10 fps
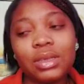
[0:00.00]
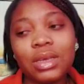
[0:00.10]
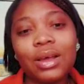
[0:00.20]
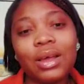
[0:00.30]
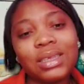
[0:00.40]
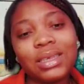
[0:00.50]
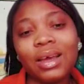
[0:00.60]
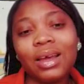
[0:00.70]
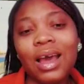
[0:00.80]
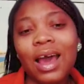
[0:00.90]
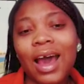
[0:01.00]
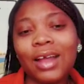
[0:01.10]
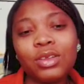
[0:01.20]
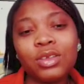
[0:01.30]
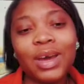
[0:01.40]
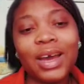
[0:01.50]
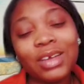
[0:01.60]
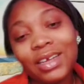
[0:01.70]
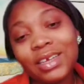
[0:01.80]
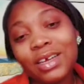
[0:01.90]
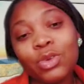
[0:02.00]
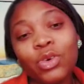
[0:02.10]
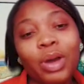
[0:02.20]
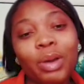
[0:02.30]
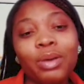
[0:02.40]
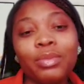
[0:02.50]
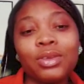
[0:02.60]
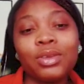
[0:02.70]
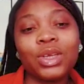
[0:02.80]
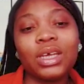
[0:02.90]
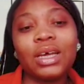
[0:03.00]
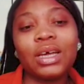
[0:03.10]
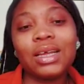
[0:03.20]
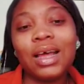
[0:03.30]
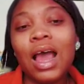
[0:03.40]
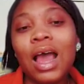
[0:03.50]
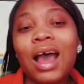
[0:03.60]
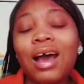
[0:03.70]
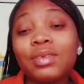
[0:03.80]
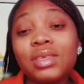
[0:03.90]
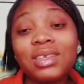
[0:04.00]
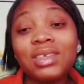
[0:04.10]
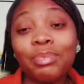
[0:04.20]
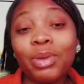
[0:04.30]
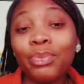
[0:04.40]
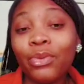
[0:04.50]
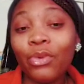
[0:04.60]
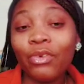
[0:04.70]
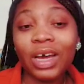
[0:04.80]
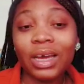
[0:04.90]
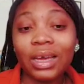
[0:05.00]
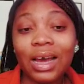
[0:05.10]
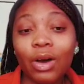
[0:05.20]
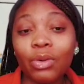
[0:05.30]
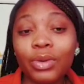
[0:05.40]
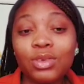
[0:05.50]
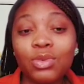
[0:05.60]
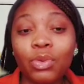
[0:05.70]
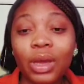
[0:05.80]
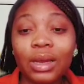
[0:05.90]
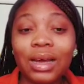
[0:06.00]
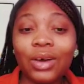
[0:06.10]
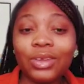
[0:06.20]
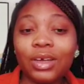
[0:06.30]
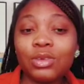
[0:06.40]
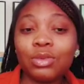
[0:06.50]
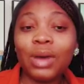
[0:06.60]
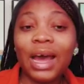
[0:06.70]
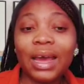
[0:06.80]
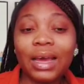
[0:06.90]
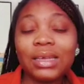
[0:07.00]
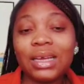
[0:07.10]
So I was like, I just called my mom and told her that I've seen that people over here are always going down there to buy eggs.